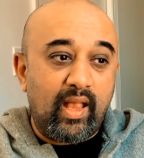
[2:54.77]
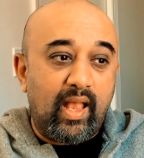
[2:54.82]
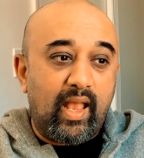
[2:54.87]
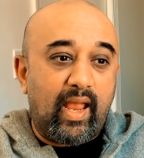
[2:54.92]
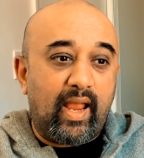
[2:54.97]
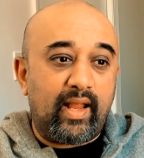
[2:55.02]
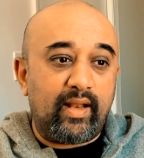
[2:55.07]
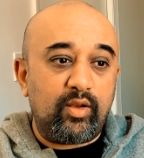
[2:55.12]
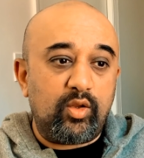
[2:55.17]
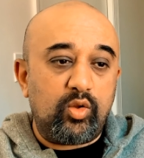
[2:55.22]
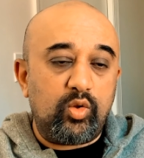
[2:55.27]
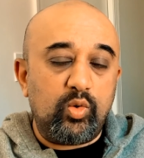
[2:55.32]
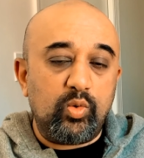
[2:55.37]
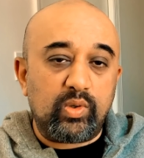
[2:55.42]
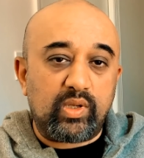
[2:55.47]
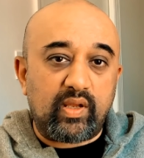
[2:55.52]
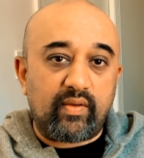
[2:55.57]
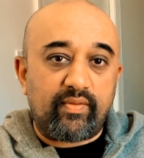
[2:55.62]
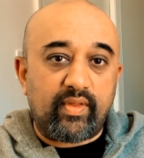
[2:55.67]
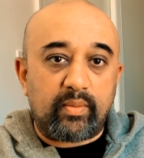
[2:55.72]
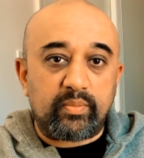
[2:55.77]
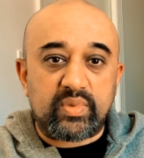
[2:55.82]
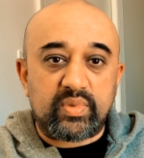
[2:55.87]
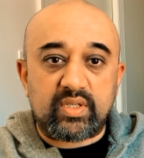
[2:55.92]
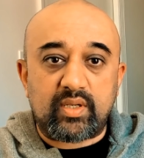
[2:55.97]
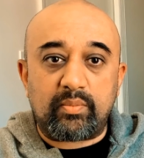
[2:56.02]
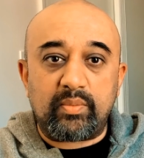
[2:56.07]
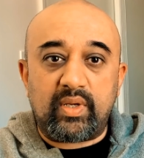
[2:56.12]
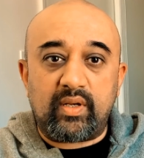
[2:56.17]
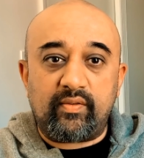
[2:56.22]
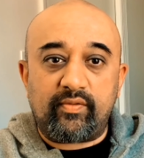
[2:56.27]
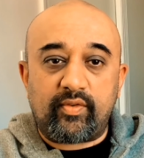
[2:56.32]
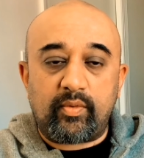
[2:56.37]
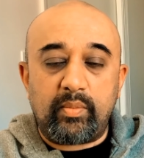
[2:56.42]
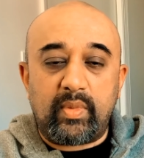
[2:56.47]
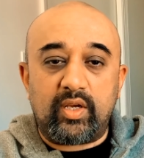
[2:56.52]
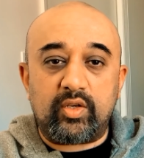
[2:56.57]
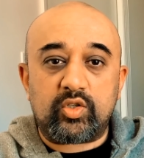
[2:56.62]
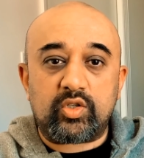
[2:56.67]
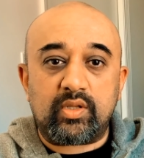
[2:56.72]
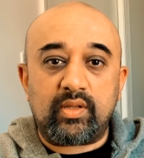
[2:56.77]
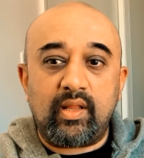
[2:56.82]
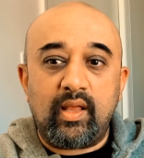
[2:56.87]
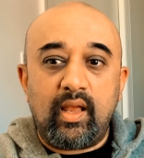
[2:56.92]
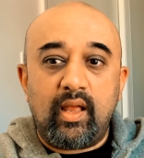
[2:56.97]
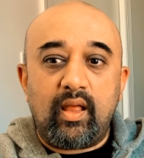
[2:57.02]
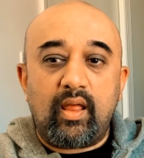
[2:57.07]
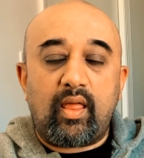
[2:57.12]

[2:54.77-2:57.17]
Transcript: and you give them some information